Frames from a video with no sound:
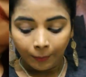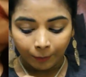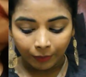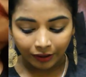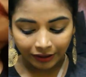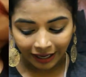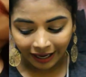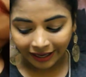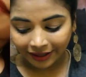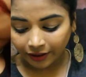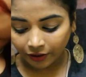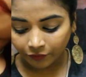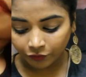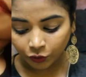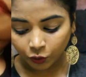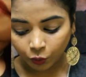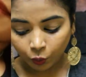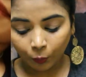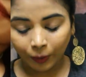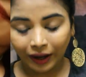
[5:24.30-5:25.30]
but I love
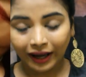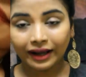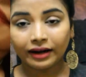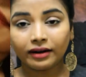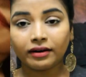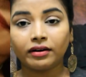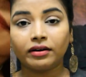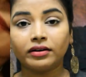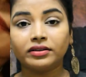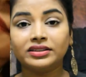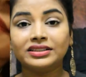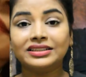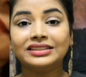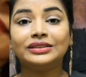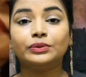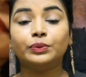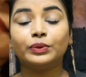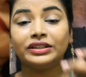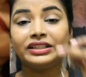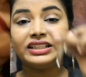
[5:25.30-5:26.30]
to wear
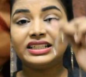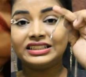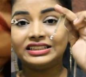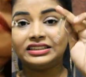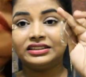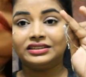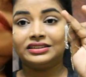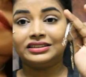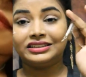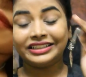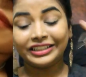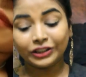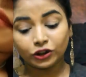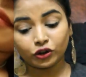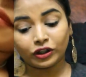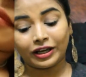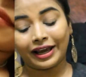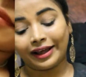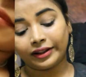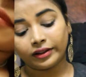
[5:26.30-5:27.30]
this with these three
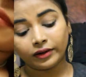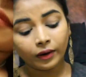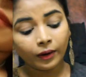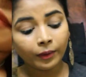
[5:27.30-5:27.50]
together.